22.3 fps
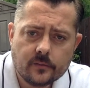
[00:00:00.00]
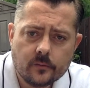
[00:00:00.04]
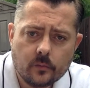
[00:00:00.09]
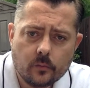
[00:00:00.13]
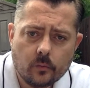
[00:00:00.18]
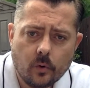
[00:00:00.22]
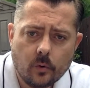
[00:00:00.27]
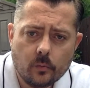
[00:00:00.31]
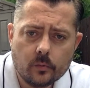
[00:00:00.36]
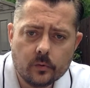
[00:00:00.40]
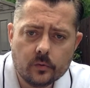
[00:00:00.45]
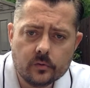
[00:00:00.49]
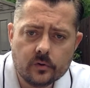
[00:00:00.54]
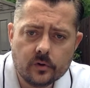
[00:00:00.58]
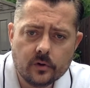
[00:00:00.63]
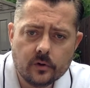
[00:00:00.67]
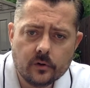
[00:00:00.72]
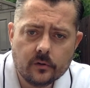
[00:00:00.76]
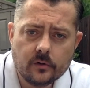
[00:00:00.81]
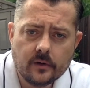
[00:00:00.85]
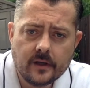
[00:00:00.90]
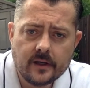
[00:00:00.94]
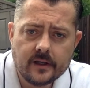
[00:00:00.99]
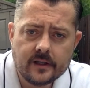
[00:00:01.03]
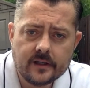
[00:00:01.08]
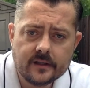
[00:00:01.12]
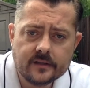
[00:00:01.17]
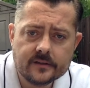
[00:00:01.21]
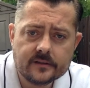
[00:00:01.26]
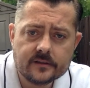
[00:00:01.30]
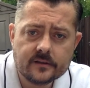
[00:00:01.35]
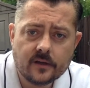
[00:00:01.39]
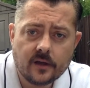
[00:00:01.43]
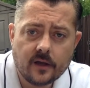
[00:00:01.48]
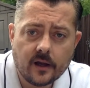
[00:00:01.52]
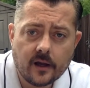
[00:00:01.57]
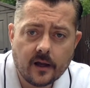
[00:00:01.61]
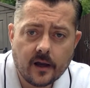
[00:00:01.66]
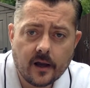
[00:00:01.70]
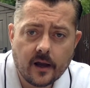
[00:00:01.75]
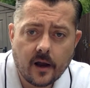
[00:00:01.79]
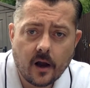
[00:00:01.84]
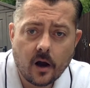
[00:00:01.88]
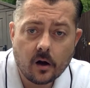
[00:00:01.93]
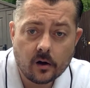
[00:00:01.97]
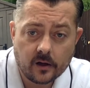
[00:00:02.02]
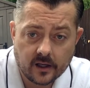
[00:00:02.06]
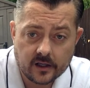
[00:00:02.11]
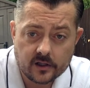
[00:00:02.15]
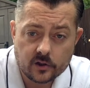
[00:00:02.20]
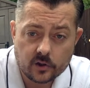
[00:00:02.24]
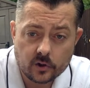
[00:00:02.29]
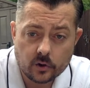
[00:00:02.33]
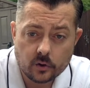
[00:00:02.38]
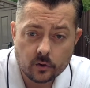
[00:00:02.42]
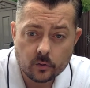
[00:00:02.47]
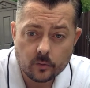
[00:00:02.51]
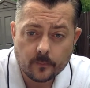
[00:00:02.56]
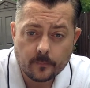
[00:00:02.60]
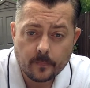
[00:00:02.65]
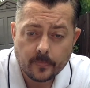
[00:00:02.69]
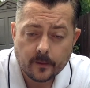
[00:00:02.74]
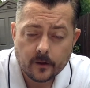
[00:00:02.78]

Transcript: what we'll do is I'll get you